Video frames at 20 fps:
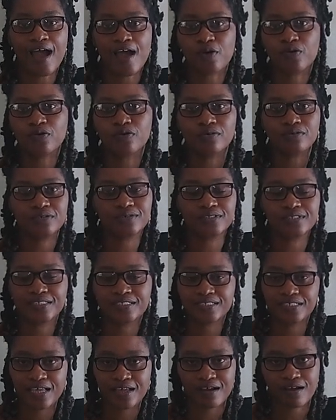couldn't
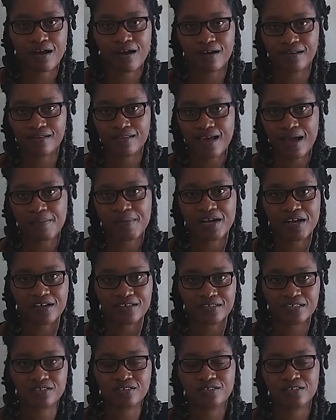take on that
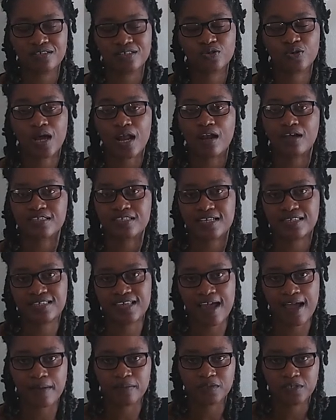because it took a lot of
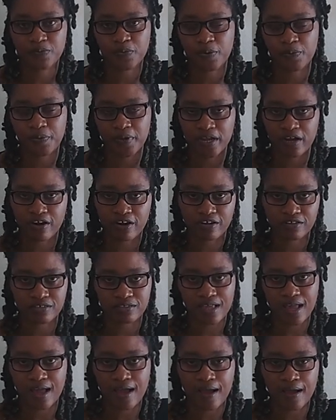time to prepare
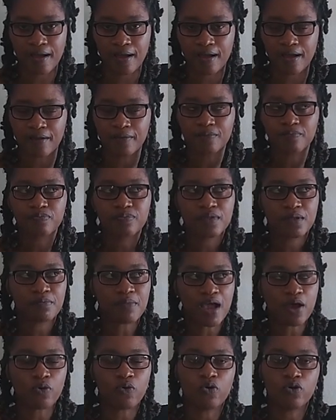
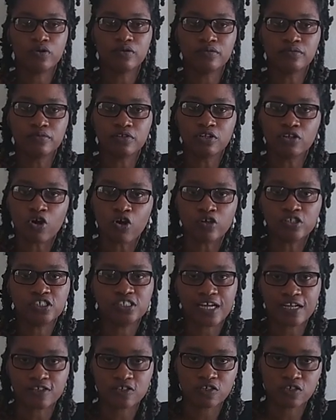my own
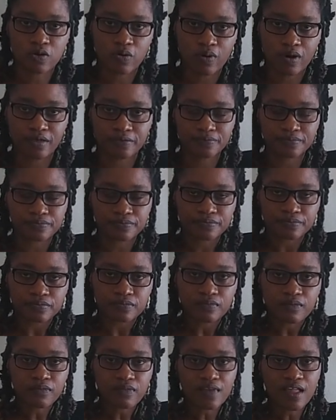lunch and so on.
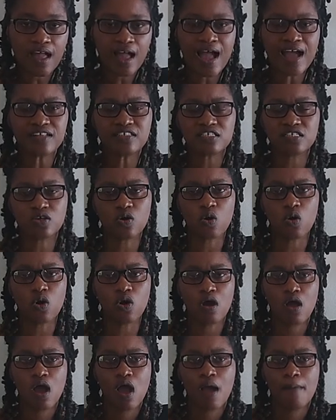And
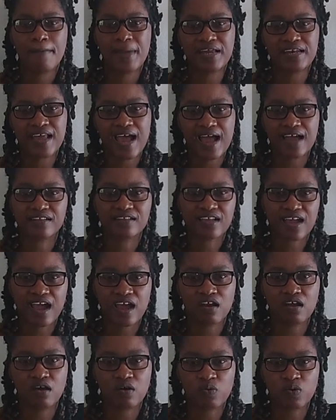so my diet
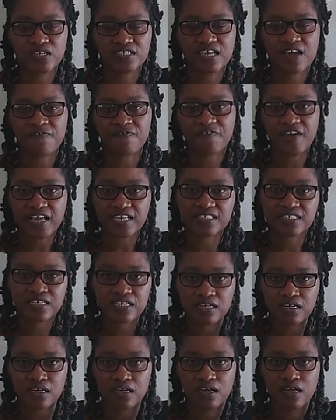kind of was
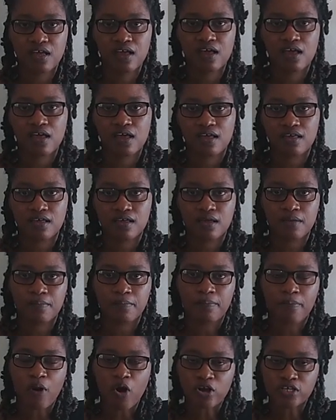affected.
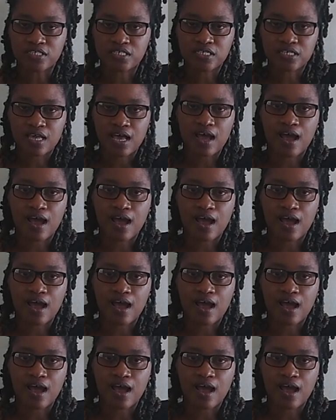But